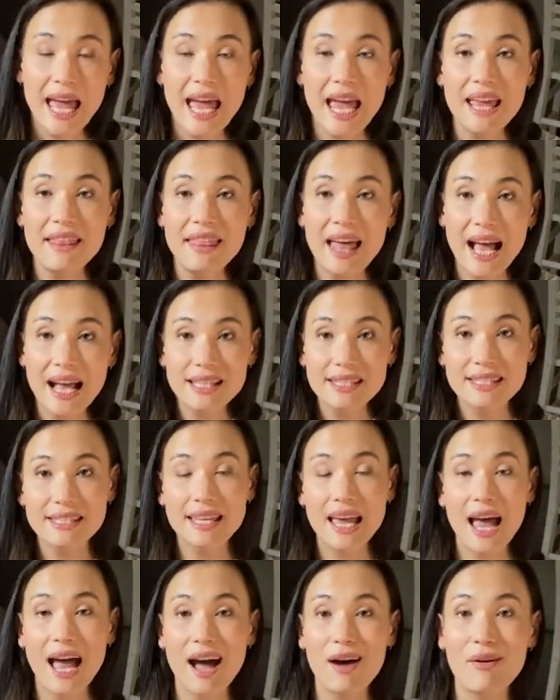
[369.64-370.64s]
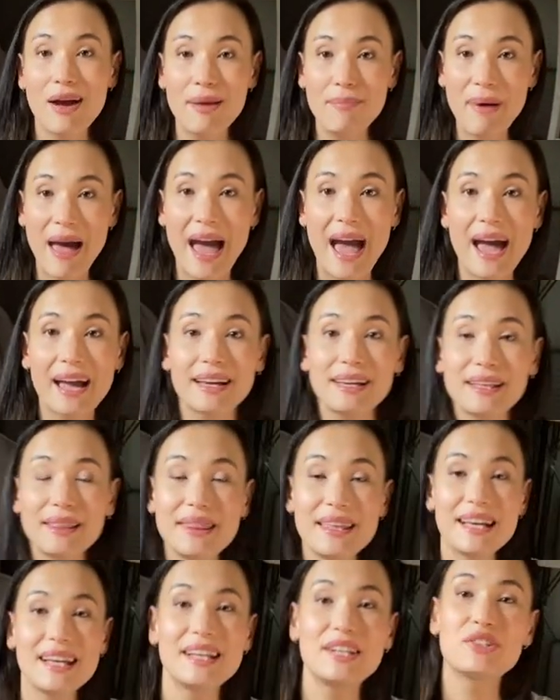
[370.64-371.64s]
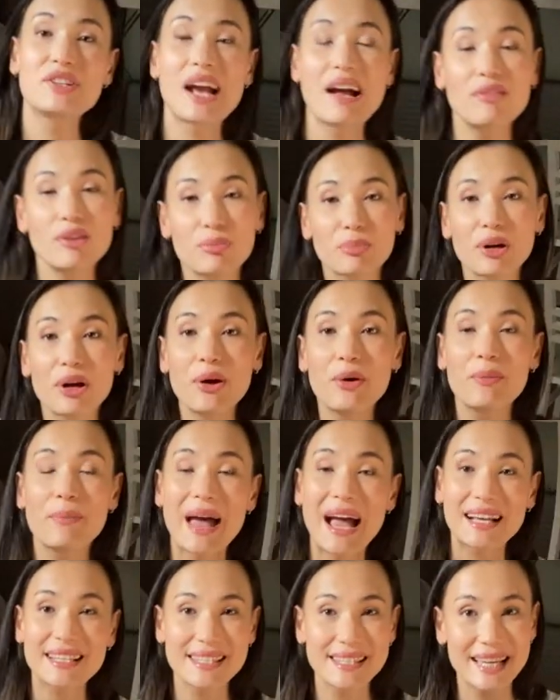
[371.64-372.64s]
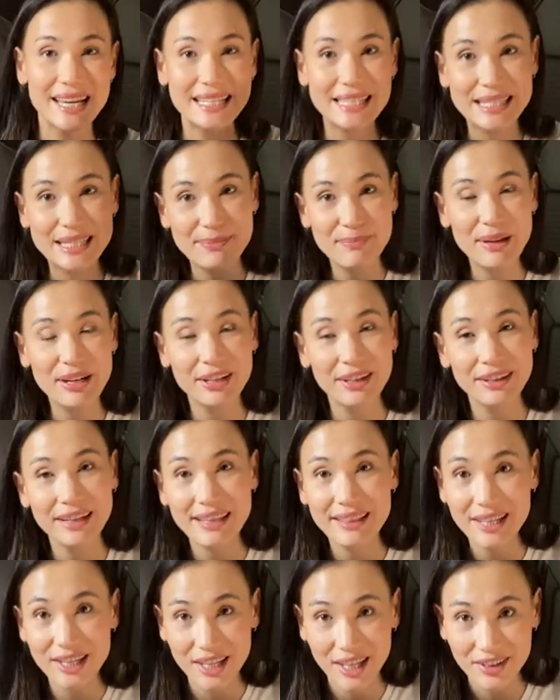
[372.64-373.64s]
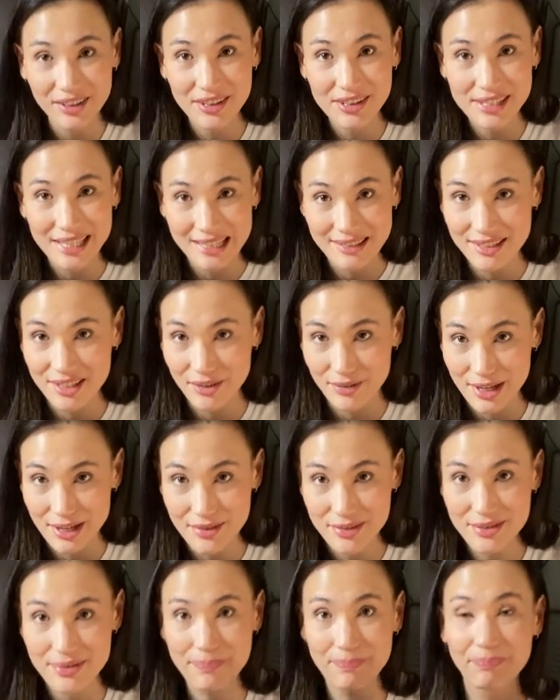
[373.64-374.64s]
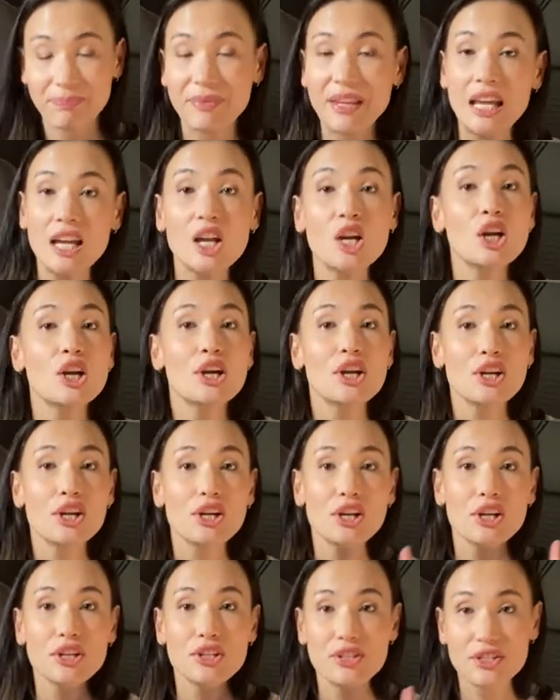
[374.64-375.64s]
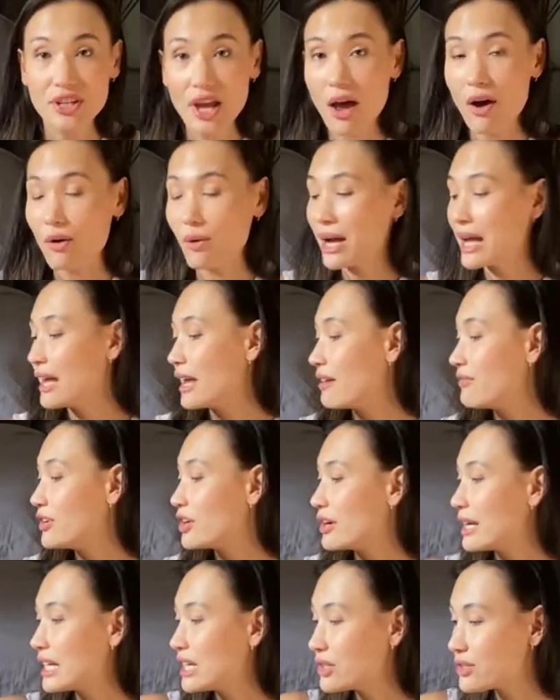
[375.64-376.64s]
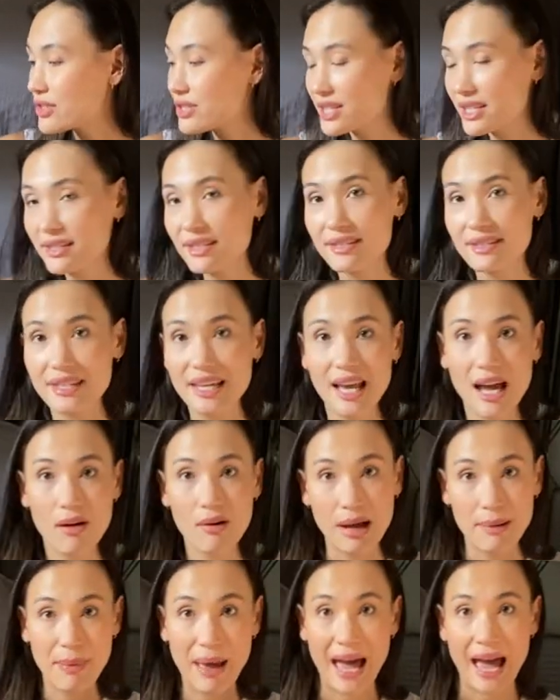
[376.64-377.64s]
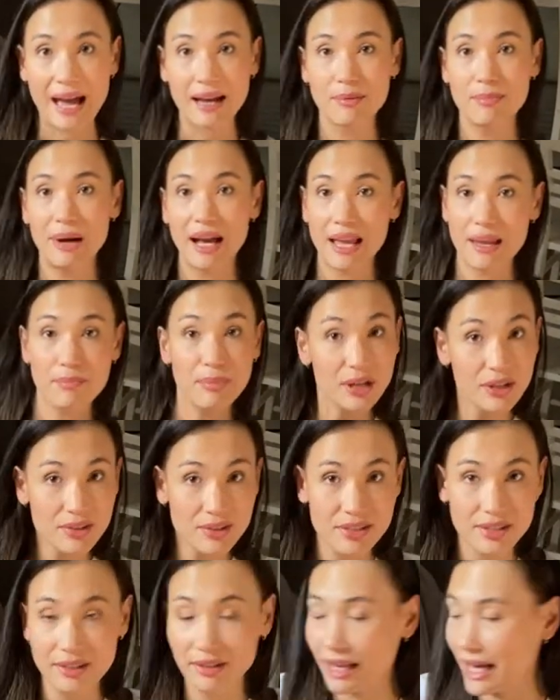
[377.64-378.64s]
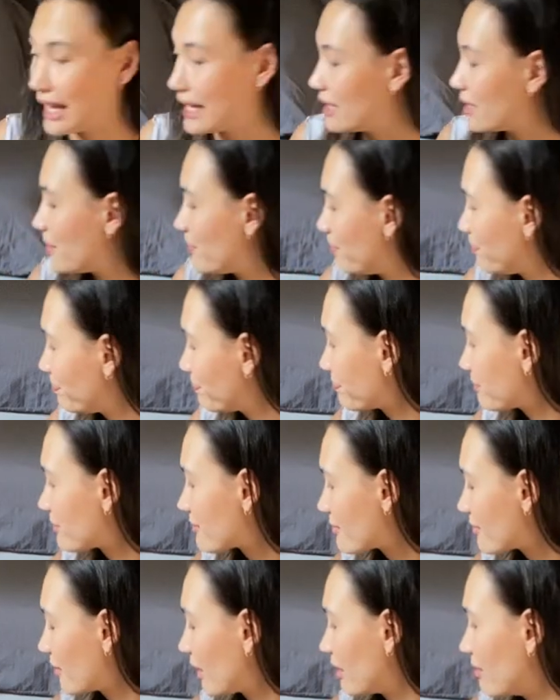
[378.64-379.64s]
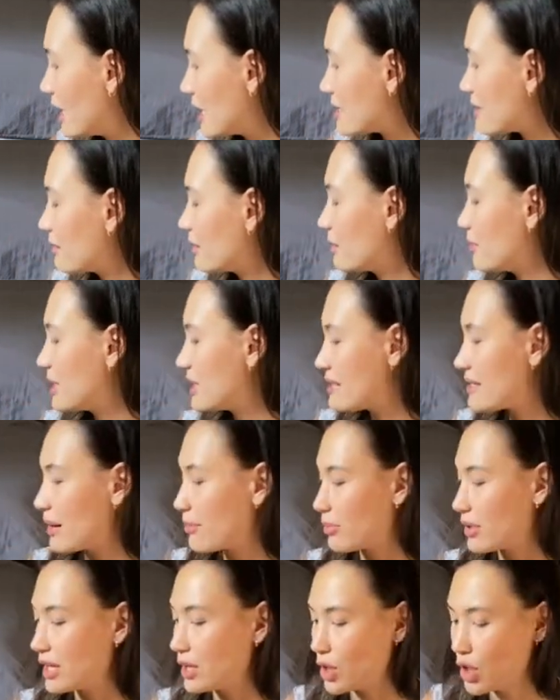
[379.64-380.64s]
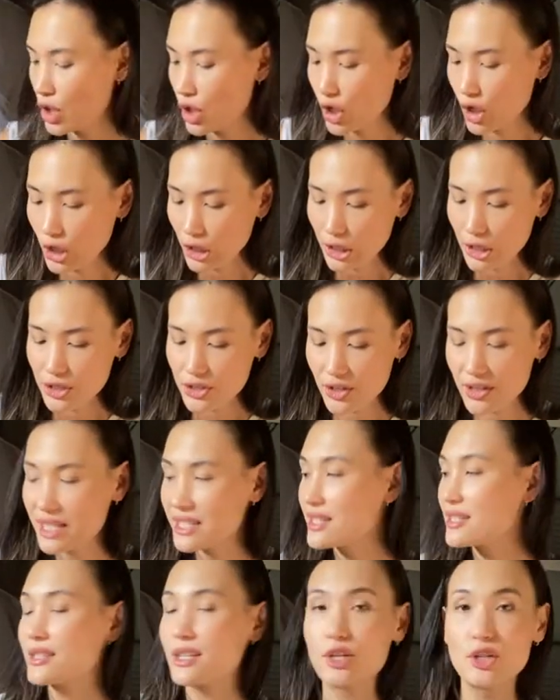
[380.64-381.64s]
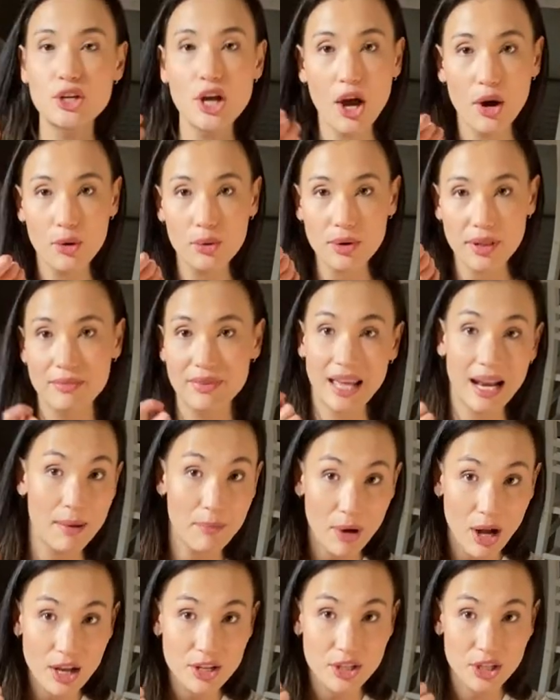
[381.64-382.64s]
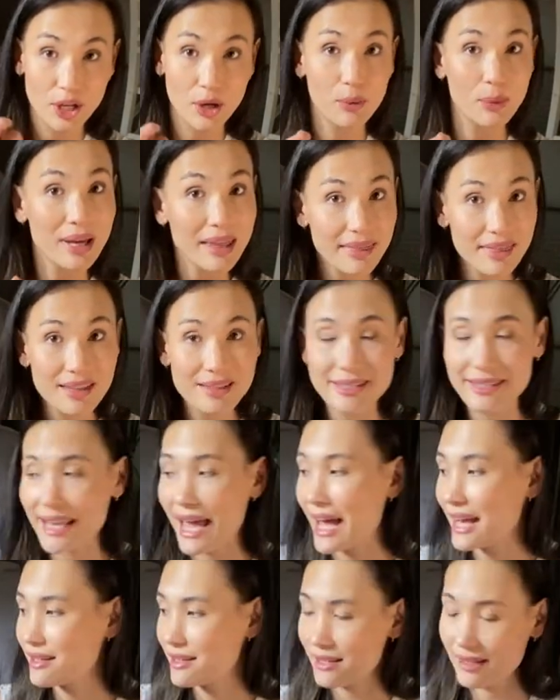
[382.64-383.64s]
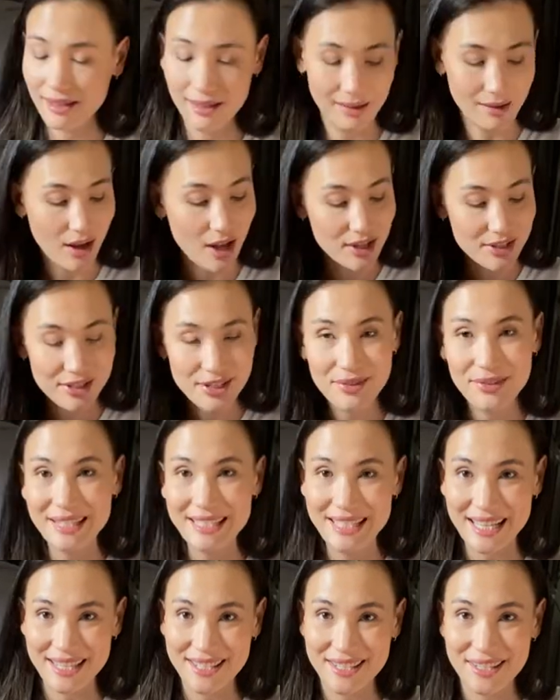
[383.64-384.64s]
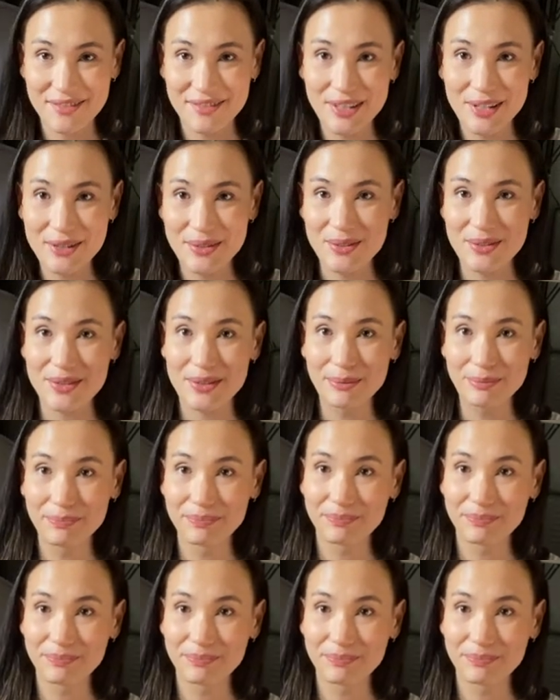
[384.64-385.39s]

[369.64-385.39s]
And that's how I pack the Travelpro Maxlite Spinner in the color Dusty Rose. So if you're interested to see how I pack my personal item, that's a little bit separate. So this is a tote that I bought to go with the set, also in Dusty Rose.